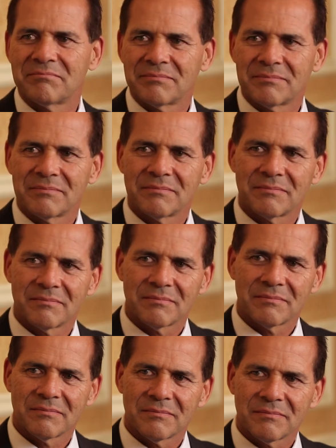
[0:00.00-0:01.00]
So I'm
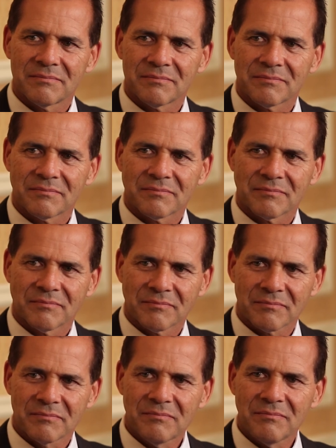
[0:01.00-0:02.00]
teaching
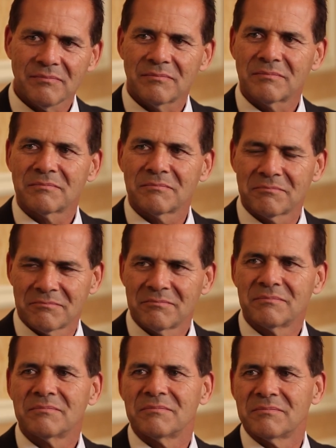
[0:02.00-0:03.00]
many, many
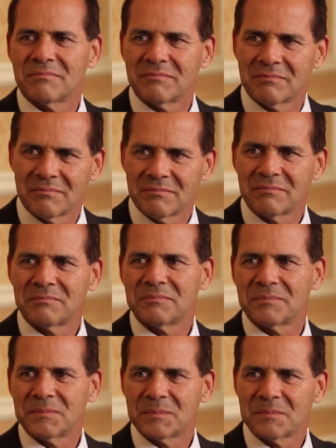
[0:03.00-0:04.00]
doctors this art